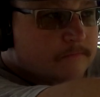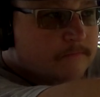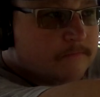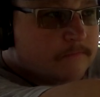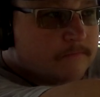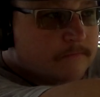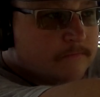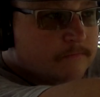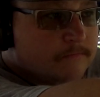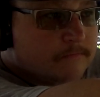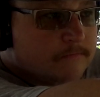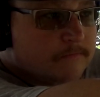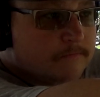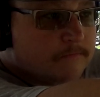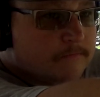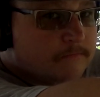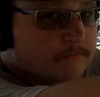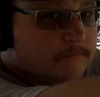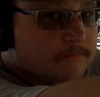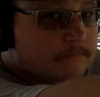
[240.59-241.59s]
Maybe a little
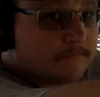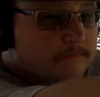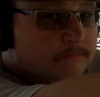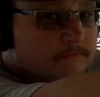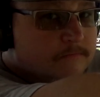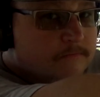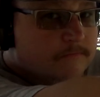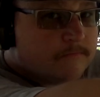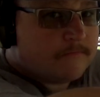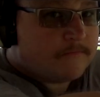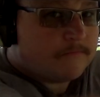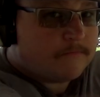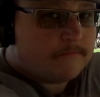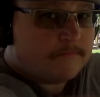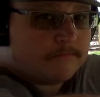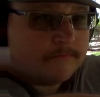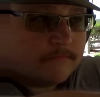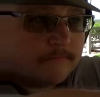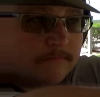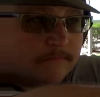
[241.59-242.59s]
more once I stopped
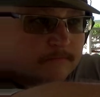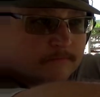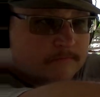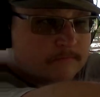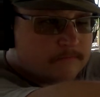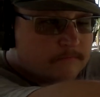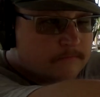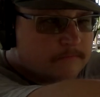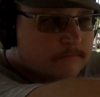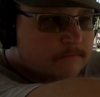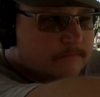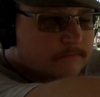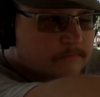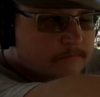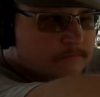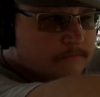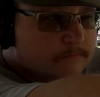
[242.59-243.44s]
listening to my monkey brain